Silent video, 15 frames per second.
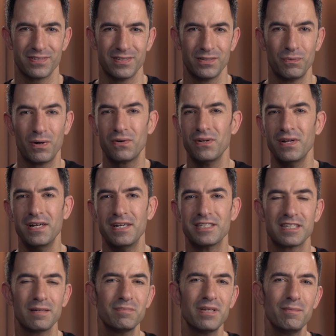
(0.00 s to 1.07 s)
Well,
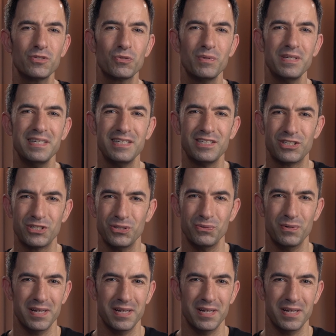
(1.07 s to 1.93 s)
sometimes we need to